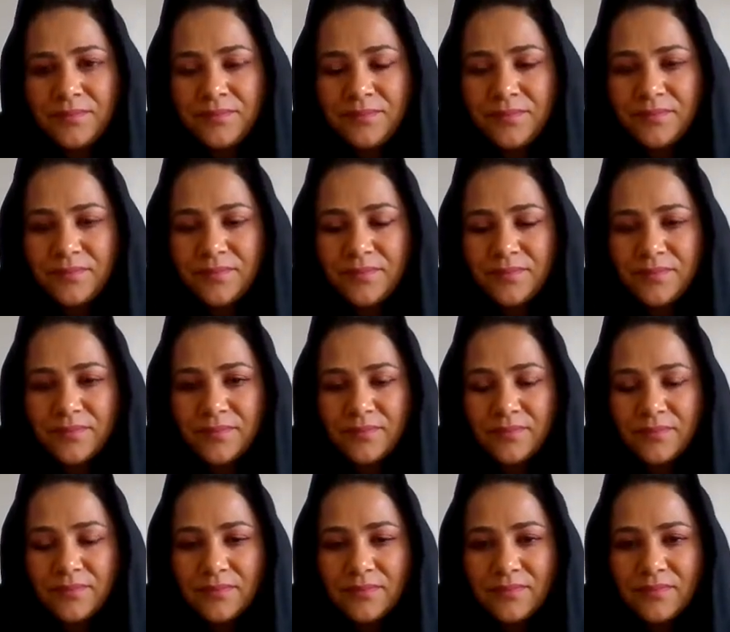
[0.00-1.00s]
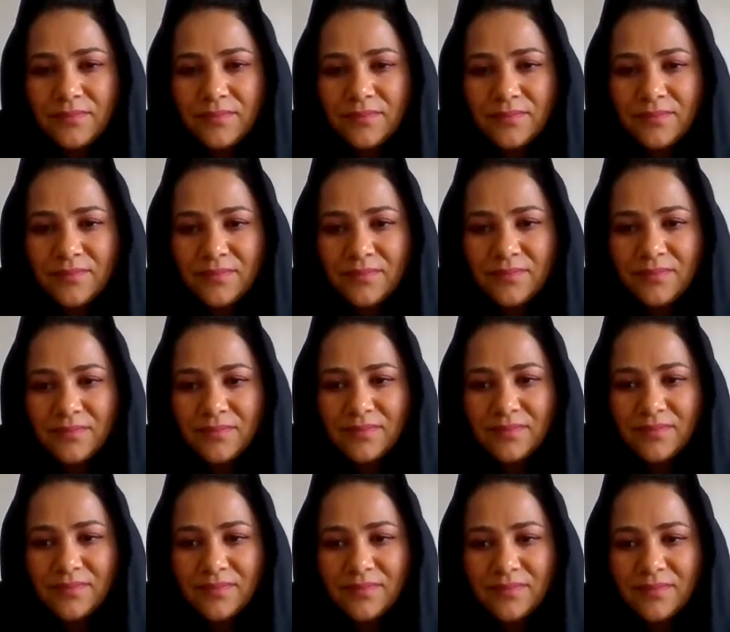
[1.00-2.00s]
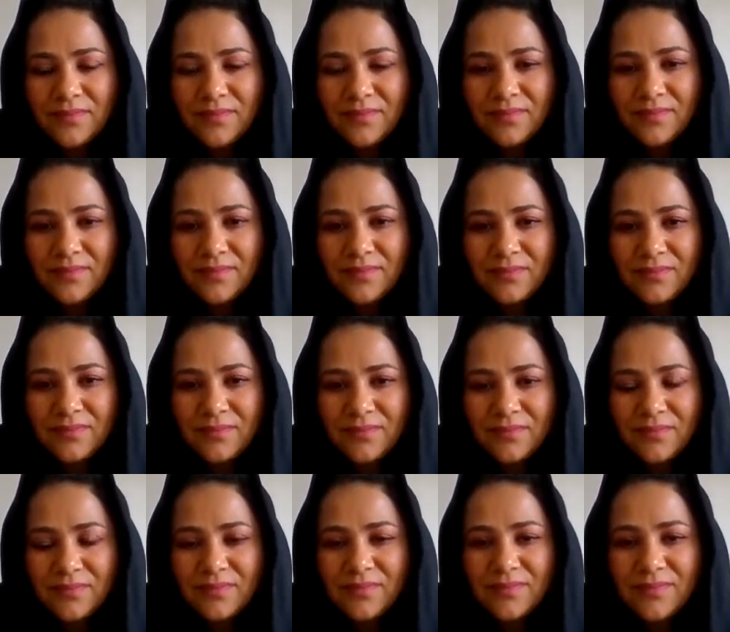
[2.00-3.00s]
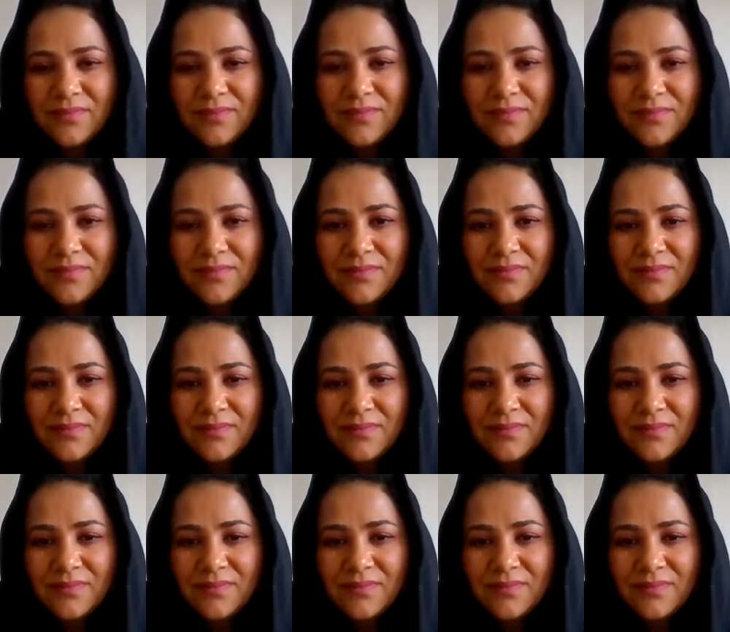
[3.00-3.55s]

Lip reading: This person isn't speaking.